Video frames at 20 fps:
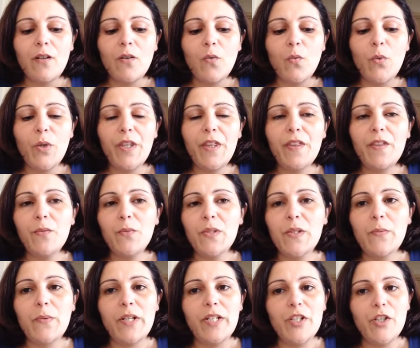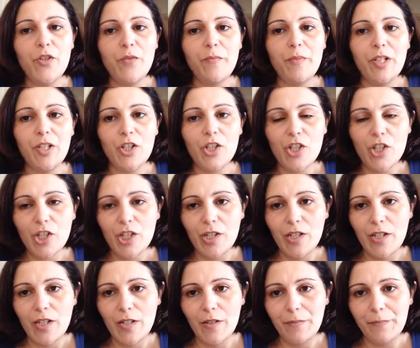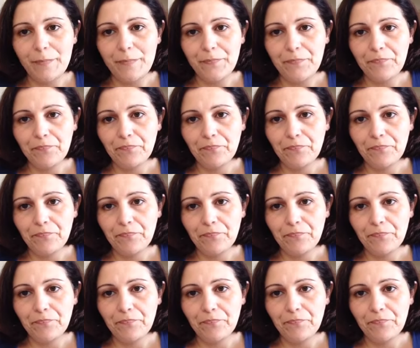width was way too much. I'm